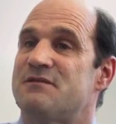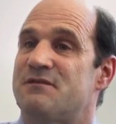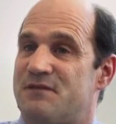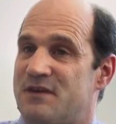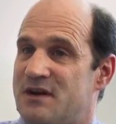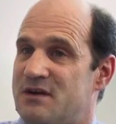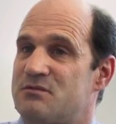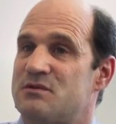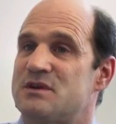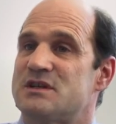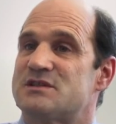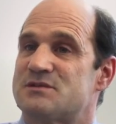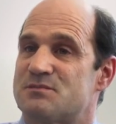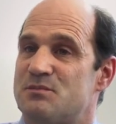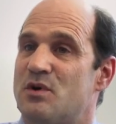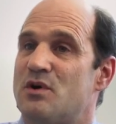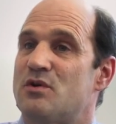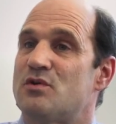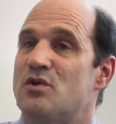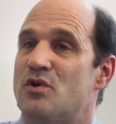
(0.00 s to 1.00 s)
very
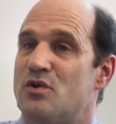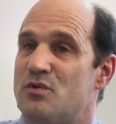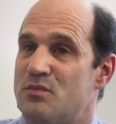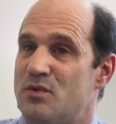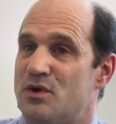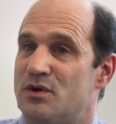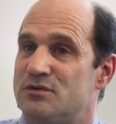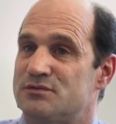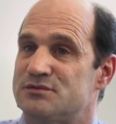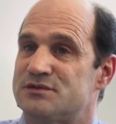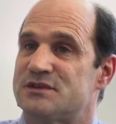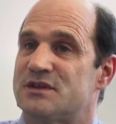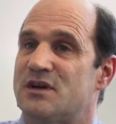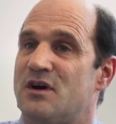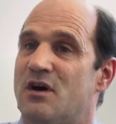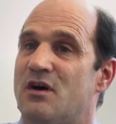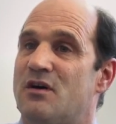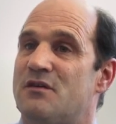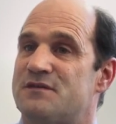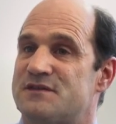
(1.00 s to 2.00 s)
small amounts
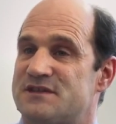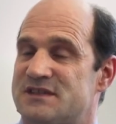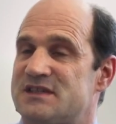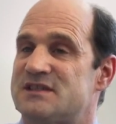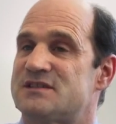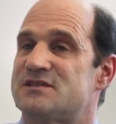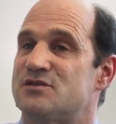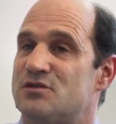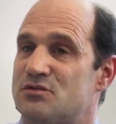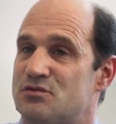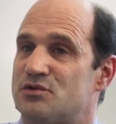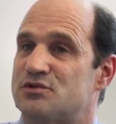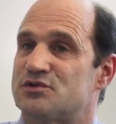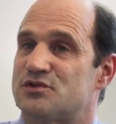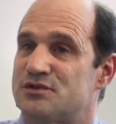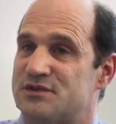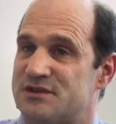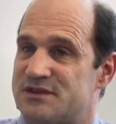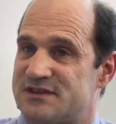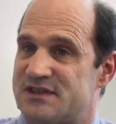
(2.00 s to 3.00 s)
of these
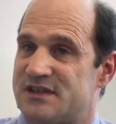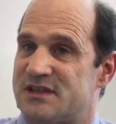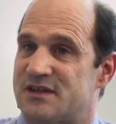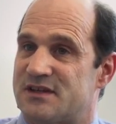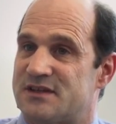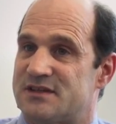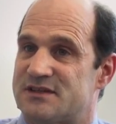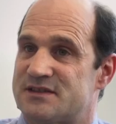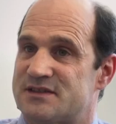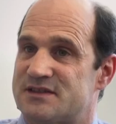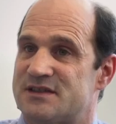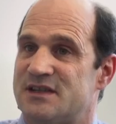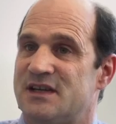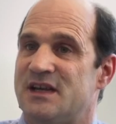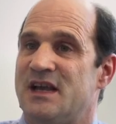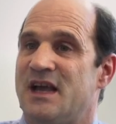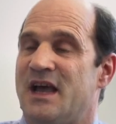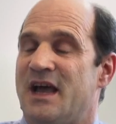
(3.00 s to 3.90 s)
neurotoxicants.